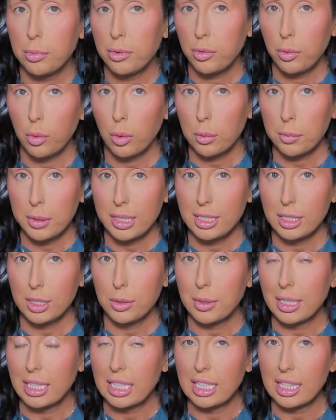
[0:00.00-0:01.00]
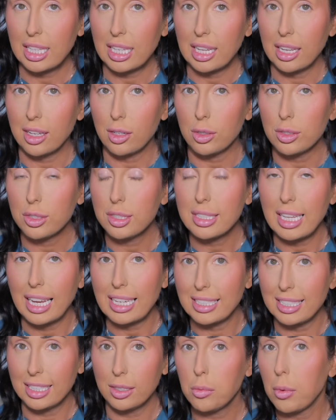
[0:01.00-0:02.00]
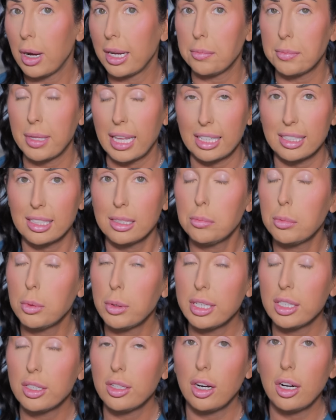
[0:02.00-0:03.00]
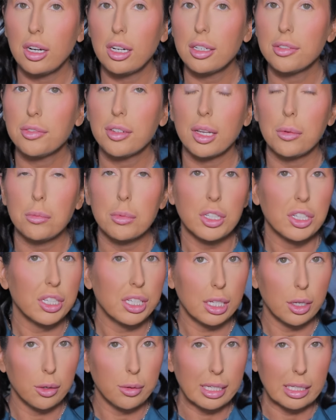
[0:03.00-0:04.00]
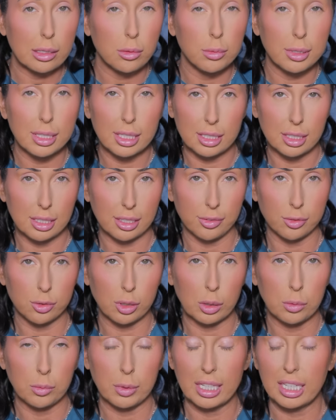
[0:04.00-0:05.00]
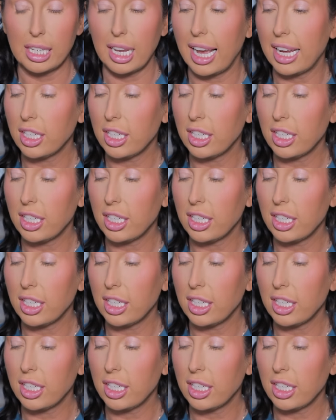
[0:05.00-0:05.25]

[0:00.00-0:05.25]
Before we do anything else, I did wipe that lip oil off and we're gonna go in with a different one.